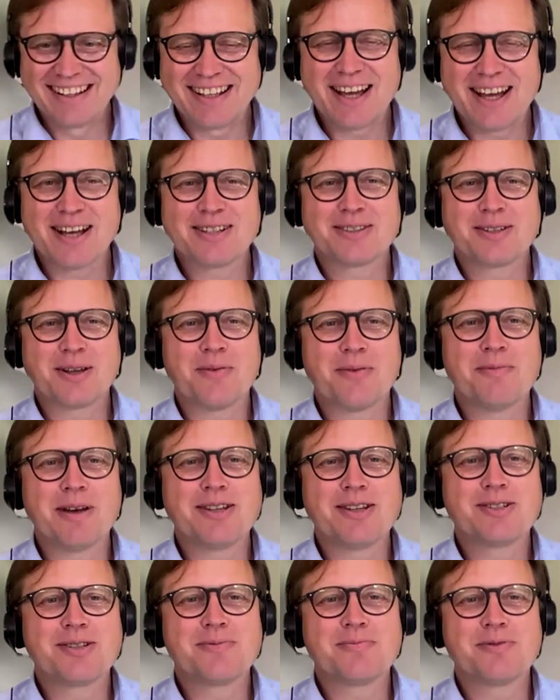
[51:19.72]
Yeah, as Tom
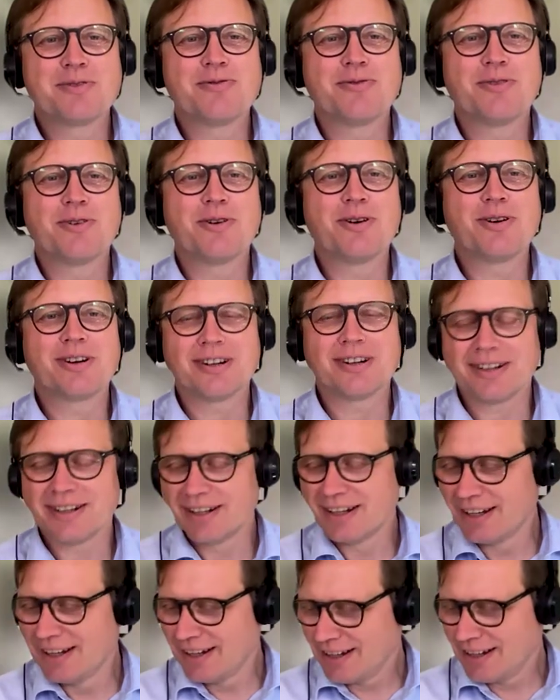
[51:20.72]
mentioned before,
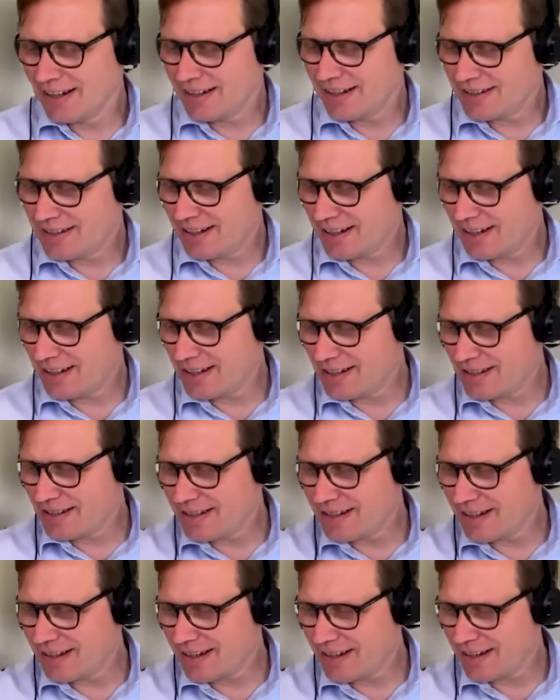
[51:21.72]
I think
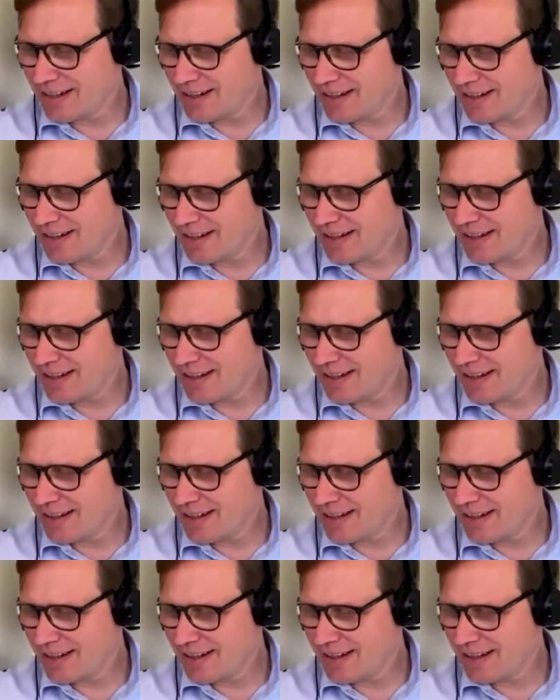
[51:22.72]
it's a